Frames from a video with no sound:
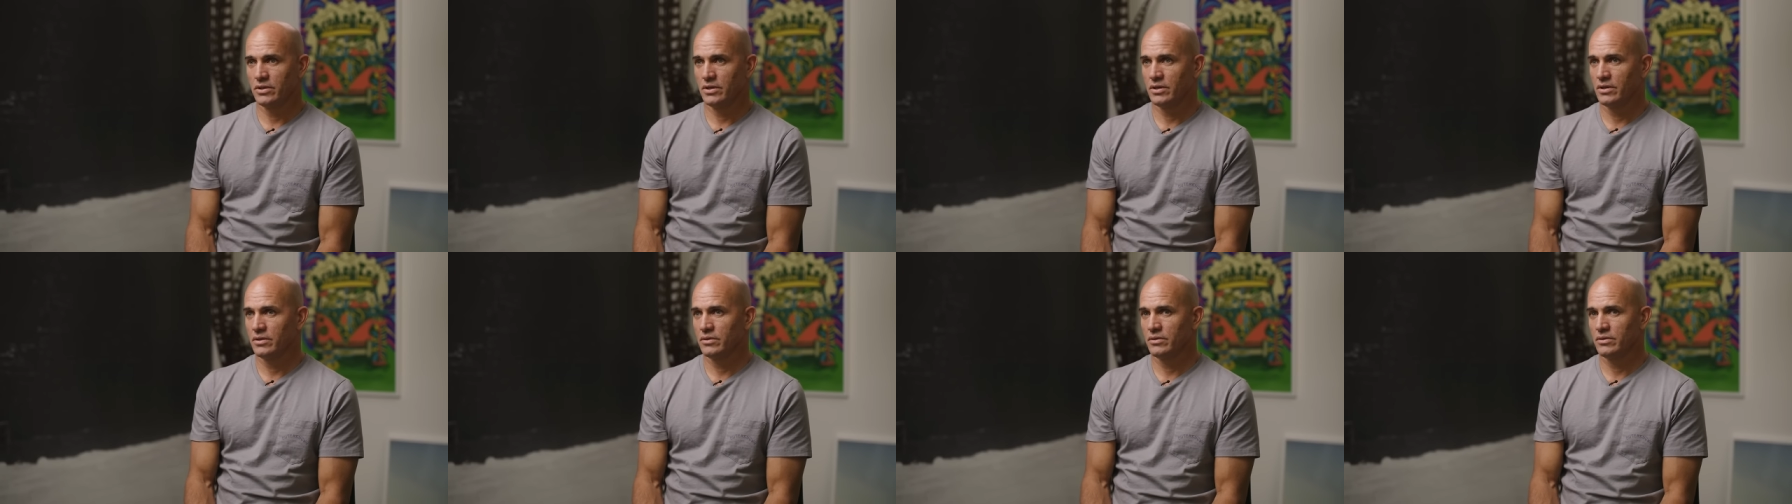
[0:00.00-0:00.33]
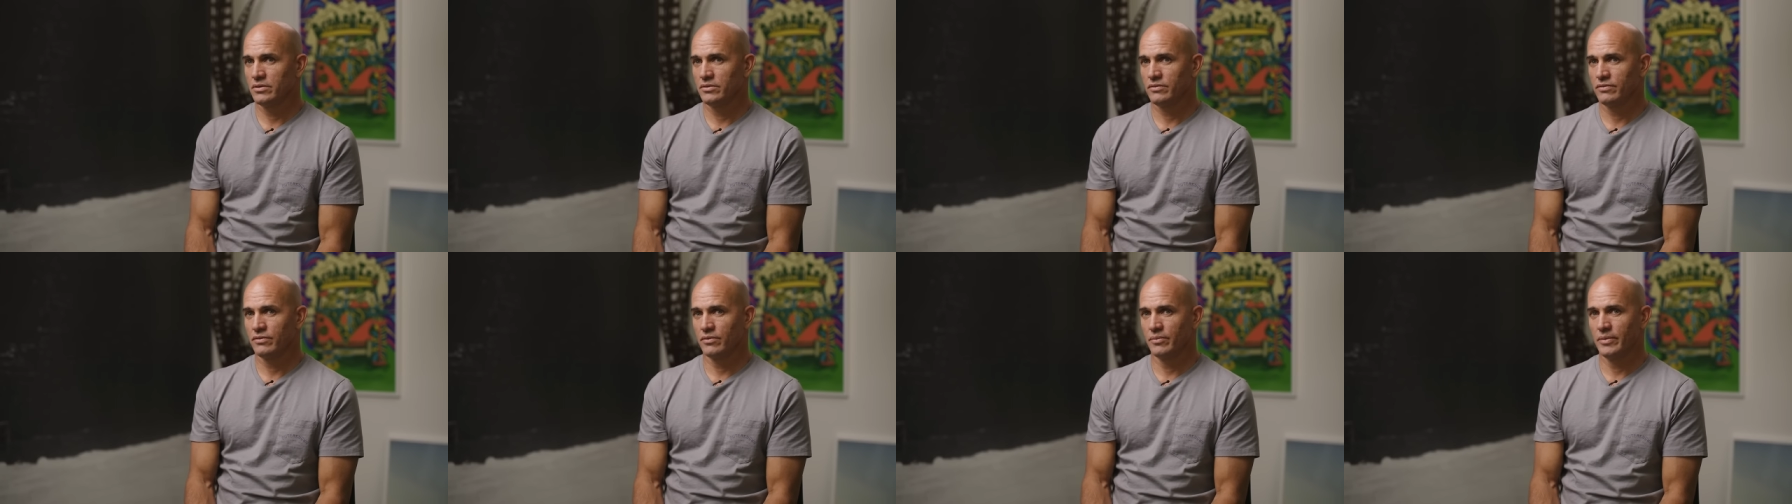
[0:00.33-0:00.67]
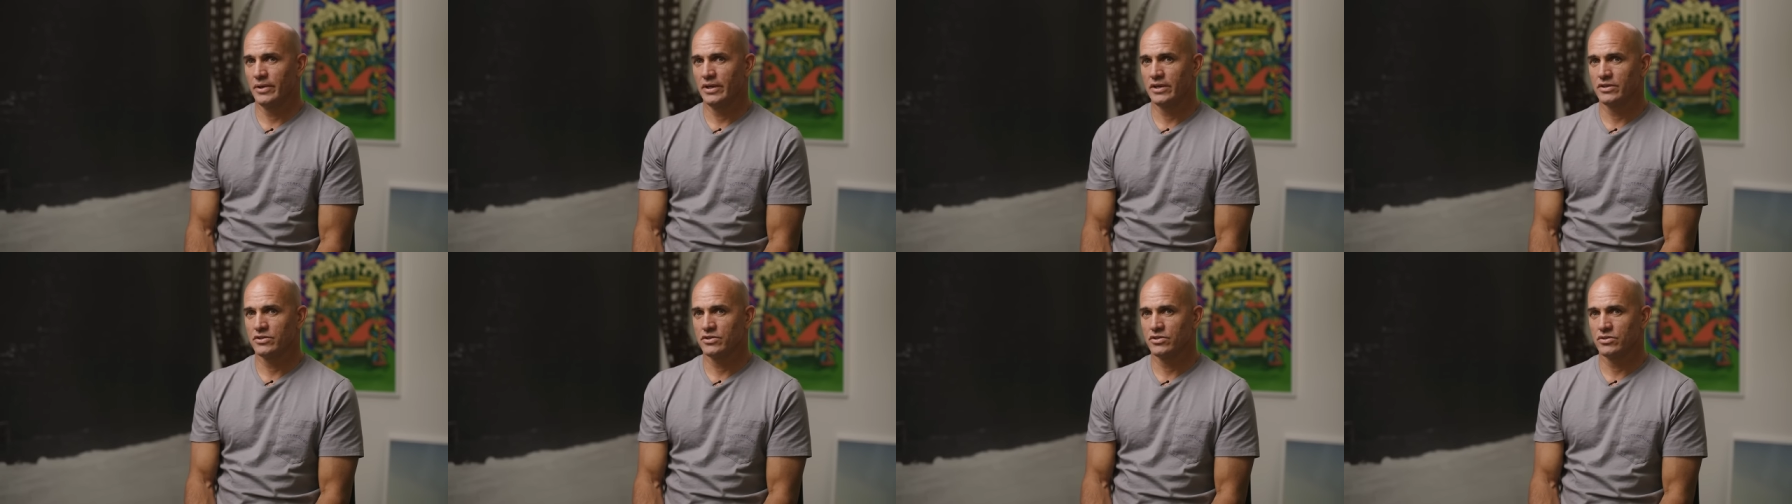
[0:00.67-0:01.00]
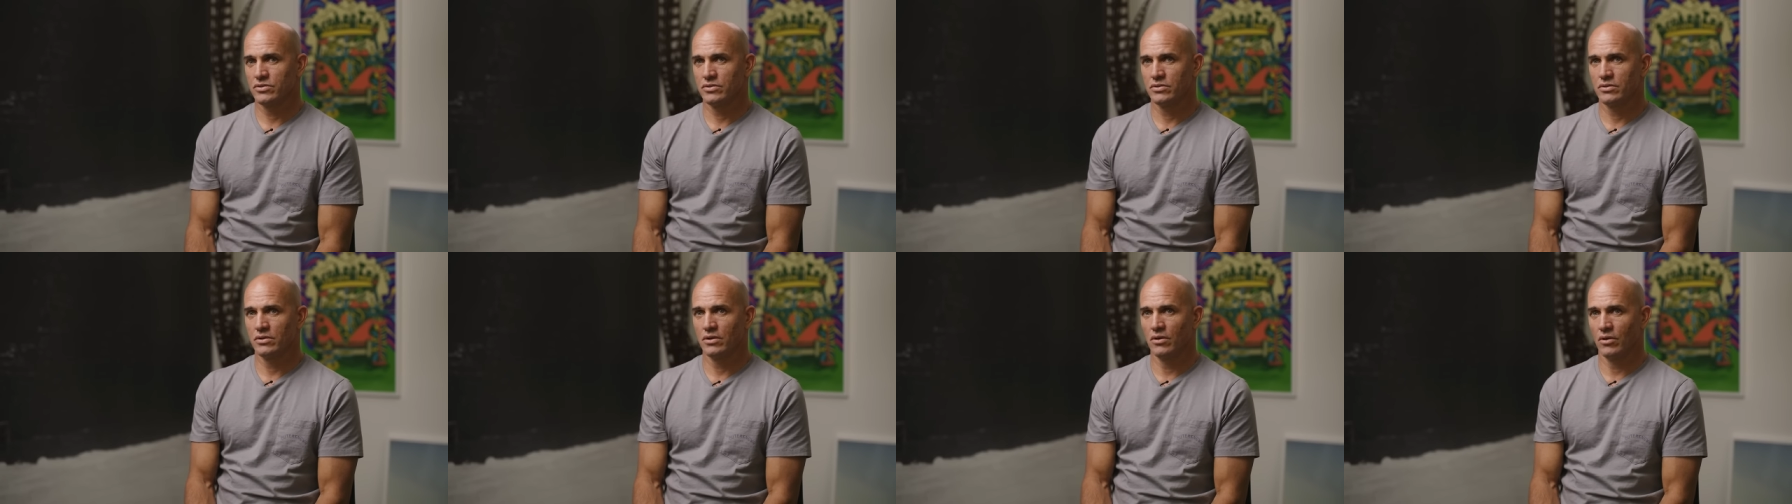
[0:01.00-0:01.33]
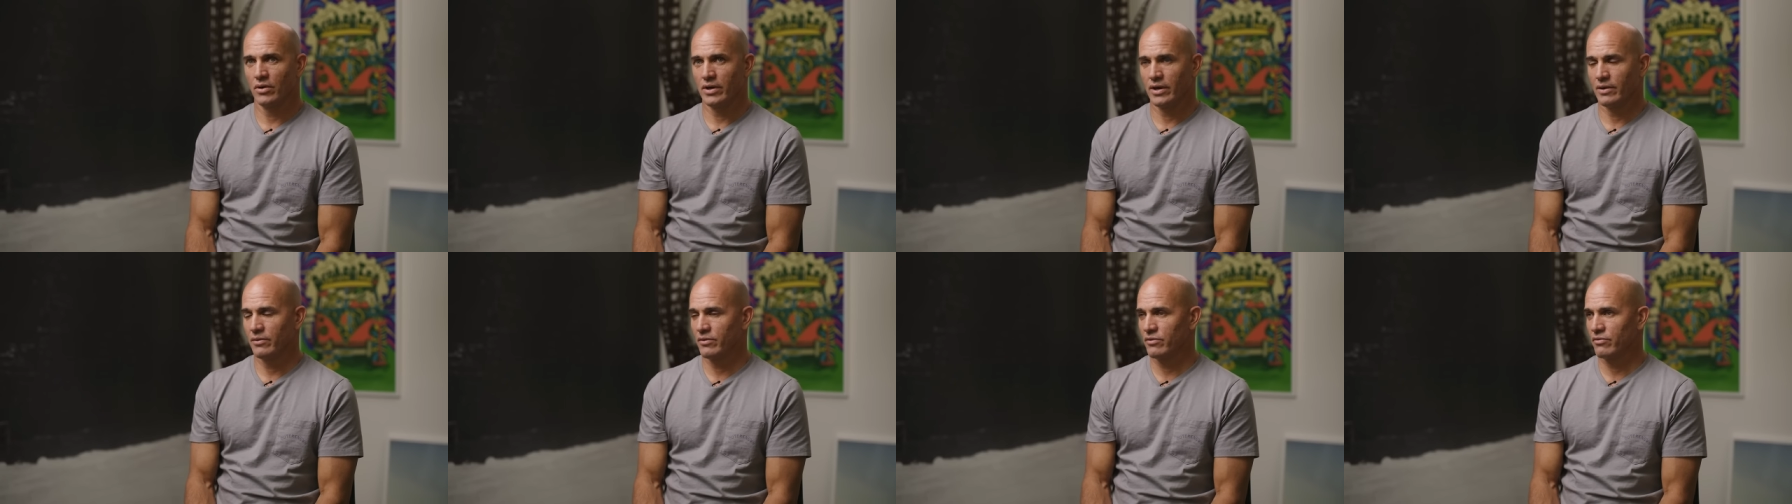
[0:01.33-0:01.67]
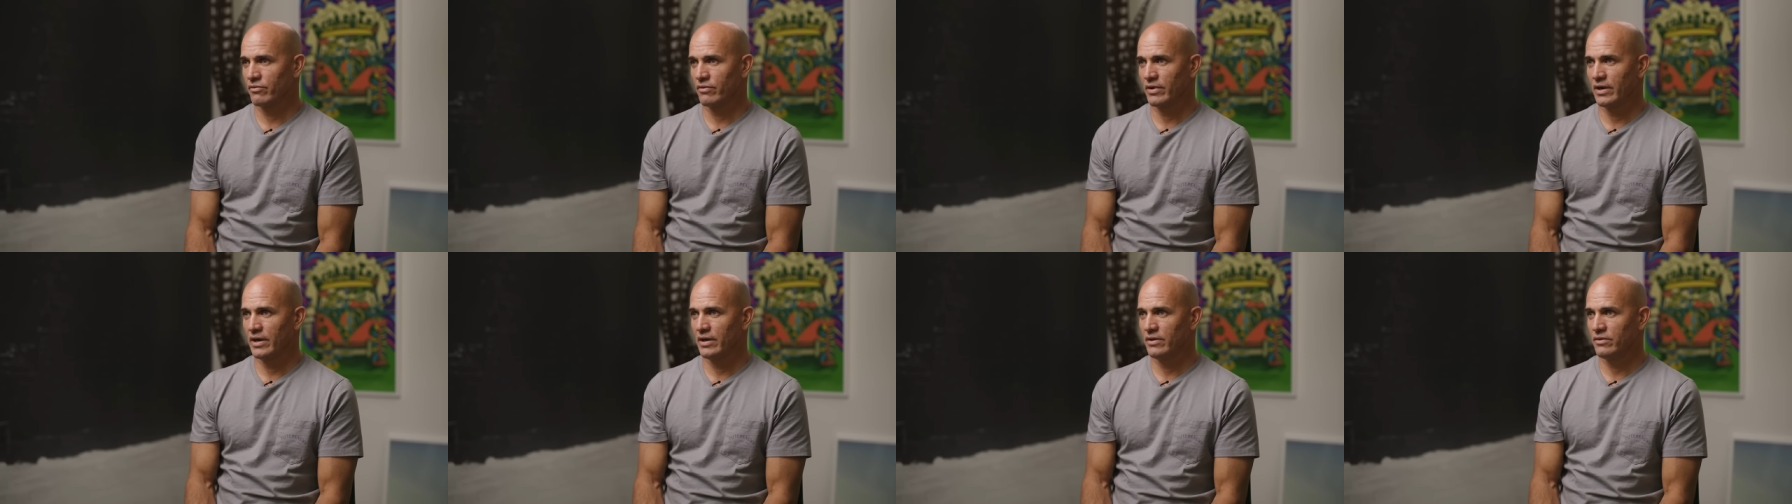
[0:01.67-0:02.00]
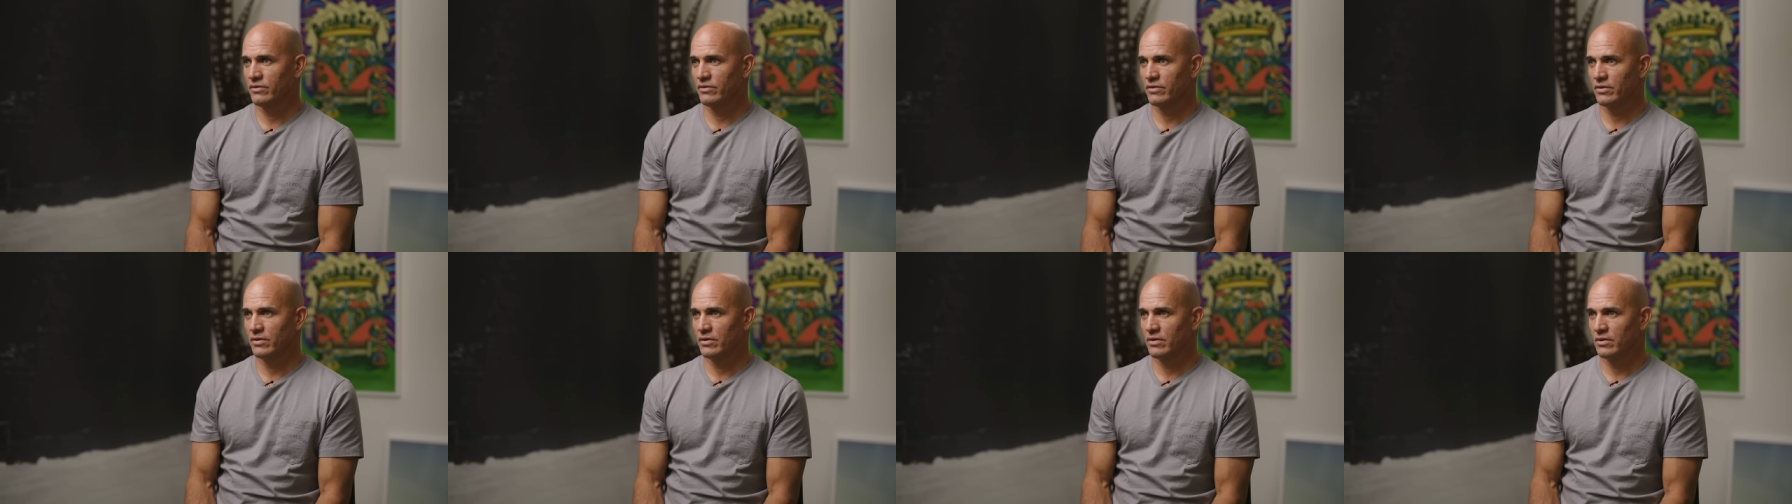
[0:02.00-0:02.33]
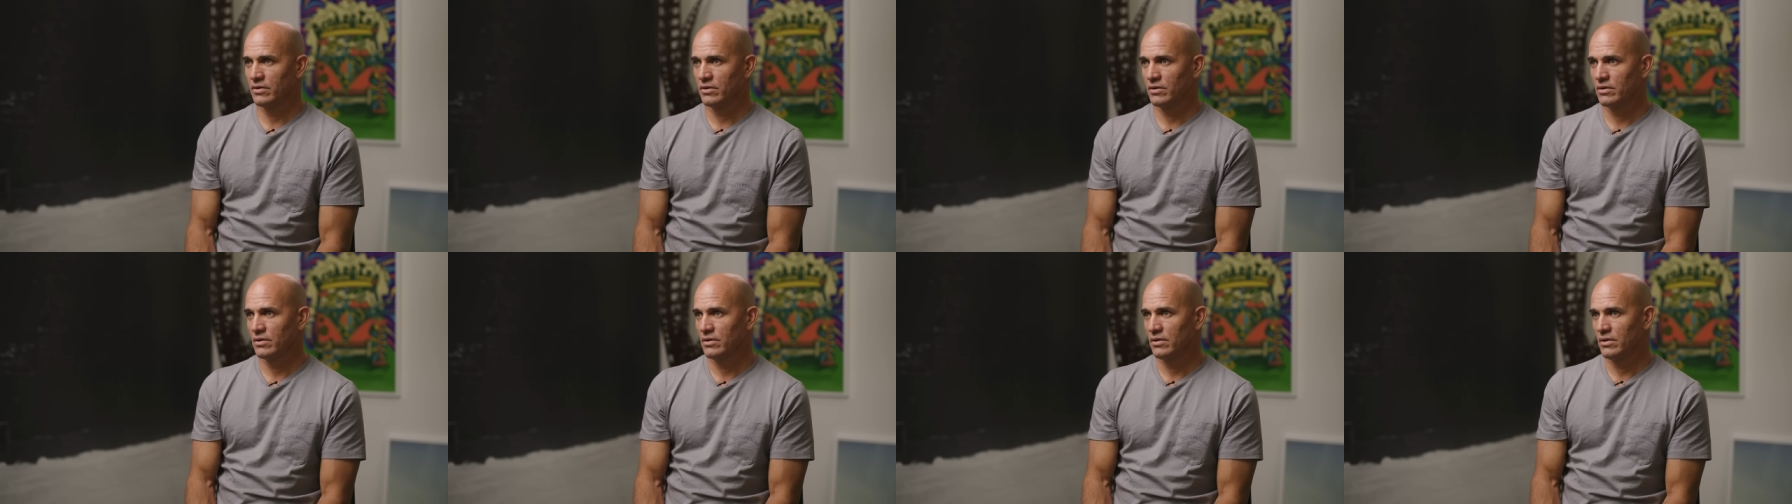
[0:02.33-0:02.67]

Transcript: You know, it's for me, it's going out with friends, and